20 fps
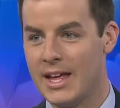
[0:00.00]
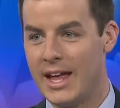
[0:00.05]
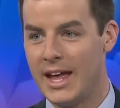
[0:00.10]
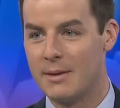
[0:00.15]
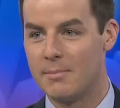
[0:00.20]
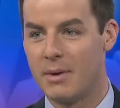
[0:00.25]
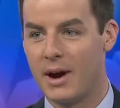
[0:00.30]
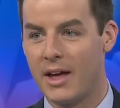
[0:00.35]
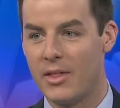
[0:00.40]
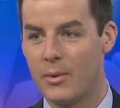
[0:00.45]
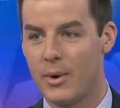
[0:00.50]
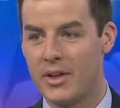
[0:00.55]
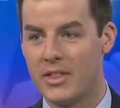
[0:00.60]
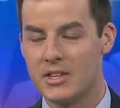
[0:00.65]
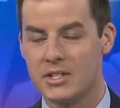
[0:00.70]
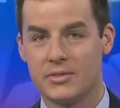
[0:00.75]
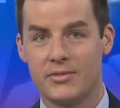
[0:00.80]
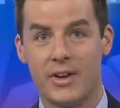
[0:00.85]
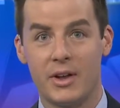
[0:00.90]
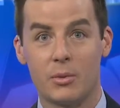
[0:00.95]
And by the way,
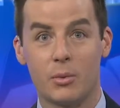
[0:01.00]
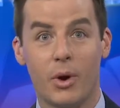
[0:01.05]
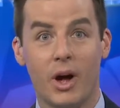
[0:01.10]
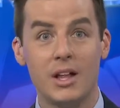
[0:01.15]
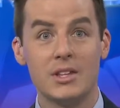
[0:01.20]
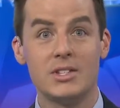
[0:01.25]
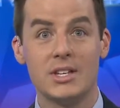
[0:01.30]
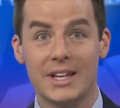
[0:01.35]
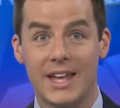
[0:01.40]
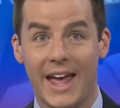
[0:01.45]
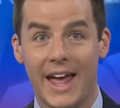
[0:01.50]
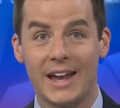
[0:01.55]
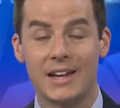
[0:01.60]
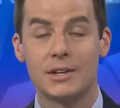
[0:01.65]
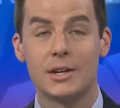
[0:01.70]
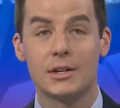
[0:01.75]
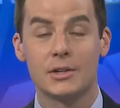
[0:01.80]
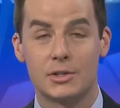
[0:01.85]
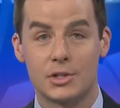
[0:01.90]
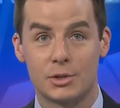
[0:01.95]
this event runs
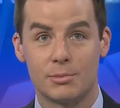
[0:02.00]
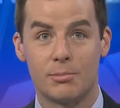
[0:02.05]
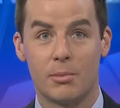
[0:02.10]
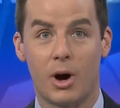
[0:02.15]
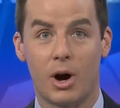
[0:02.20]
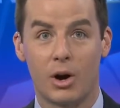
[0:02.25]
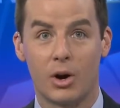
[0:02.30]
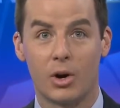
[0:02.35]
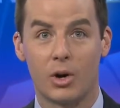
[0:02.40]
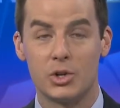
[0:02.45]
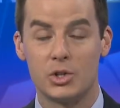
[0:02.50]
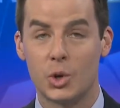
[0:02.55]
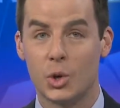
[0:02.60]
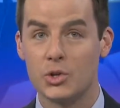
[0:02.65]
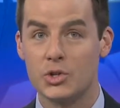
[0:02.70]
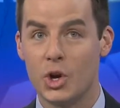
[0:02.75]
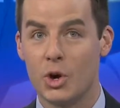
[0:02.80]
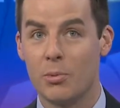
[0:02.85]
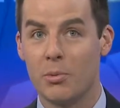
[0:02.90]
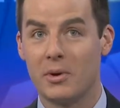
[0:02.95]
again tomorrow.
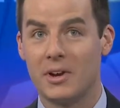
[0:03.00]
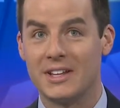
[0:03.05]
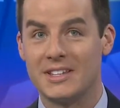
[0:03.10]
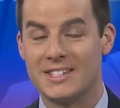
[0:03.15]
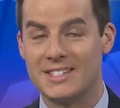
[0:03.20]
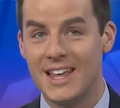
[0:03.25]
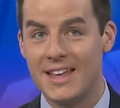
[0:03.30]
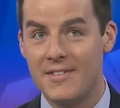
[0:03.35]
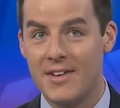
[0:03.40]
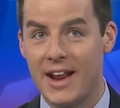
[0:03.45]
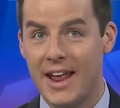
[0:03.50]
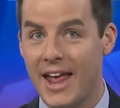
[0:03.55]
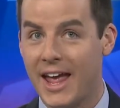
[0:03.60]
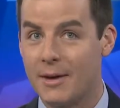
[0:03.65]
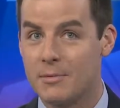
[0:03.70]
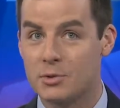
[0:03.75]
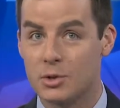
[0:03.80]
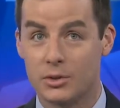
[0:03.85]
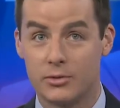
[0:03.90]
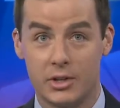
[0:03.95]
Doors open at 7
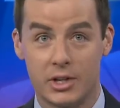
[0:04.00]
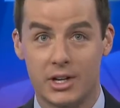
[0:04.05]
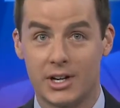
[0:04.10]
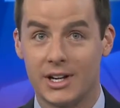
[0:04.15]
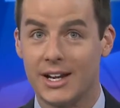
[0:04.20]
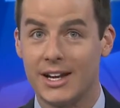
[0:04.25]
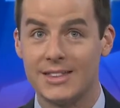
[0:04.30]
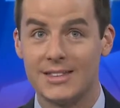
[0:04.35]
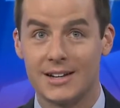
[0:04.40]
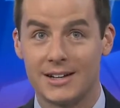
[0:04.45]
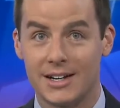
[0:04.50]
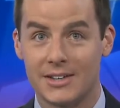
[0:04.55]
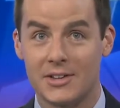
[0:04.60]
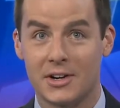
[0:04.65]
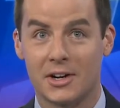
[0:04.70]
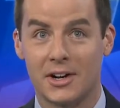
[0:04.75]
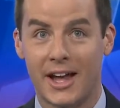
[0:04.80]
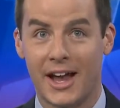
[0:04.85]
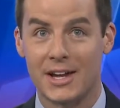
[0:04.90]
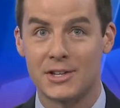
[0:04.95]
a.m. So if you're going to get there, get
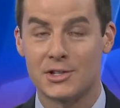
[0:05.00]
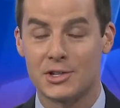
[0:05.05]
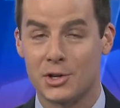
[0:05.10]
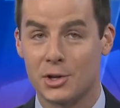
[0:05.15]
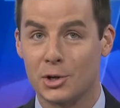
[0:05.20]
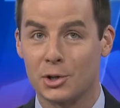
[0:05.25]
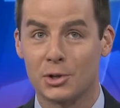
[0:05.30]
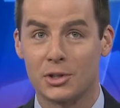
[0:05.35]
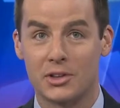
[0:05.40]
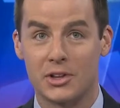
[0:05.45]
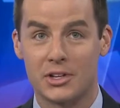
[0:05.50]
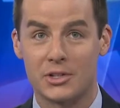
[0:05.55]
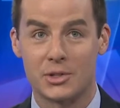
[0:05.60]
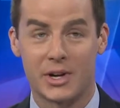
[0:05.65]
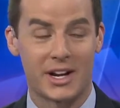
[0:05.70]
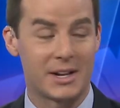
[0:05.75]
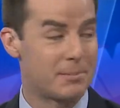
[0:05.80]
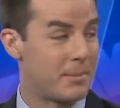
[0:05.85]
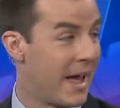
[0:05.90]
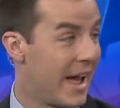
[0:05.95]
there nice and early. They try
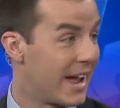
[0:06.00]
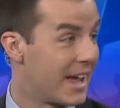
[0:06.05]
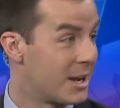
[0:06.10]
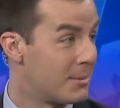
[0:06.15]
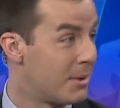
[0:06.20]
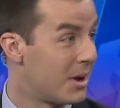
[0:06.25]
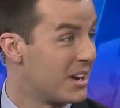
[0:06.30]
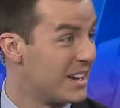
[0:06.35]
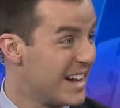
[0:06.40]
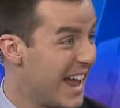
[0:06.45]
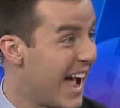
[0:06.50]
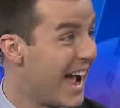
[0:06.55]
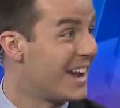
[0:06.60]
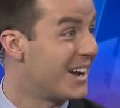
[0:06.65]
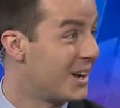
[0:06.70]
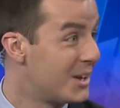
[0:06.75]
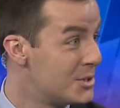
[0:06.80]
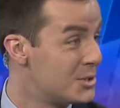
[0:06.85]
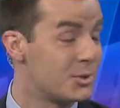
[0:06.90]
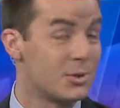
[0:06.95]
to pack in about
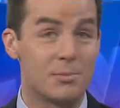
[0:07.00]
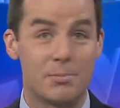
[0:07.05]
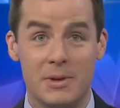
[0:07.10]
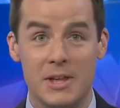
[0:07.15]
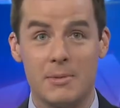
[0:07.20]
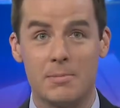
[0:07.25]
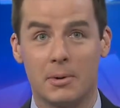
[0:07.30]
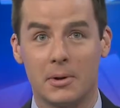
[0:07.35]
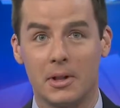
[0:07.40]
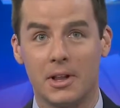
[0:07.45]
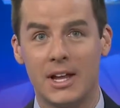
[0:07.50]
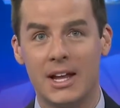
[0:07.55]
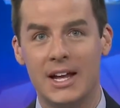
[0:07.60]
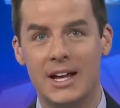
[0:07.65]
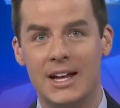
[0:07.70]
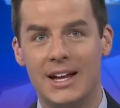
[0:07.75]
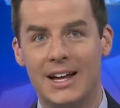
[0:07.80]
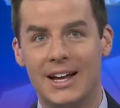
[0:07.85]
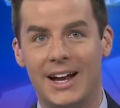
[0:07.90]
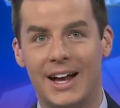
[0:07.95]
900 people yeah.
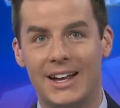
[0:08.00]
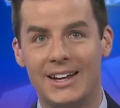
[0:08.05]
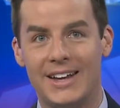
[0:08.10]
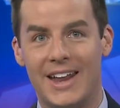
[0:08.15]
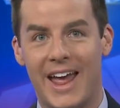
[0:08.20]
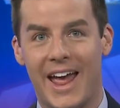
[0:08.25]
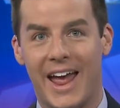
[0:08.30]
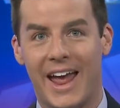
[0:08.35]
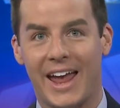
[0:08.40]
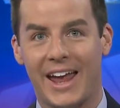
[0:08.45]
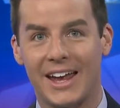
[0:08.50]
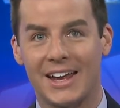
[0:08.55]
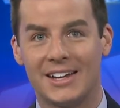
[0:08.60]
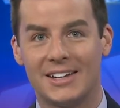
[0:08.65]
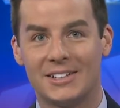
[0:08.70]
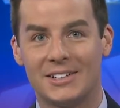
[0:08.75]
a day.